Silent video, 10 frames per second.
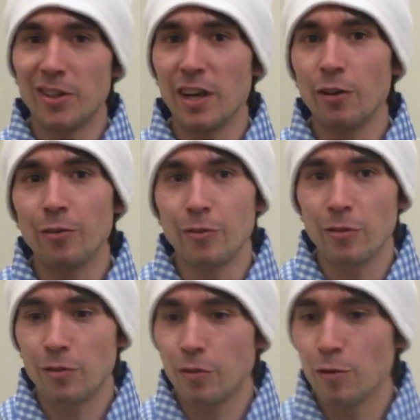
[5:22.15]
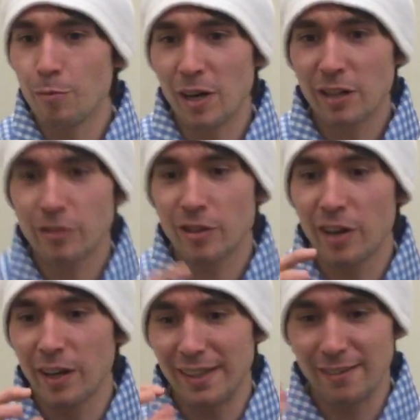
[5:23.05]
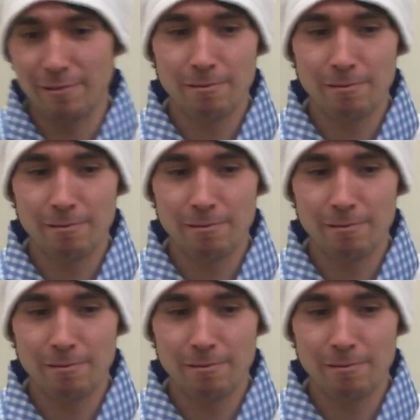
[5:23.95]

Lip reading: delved too much on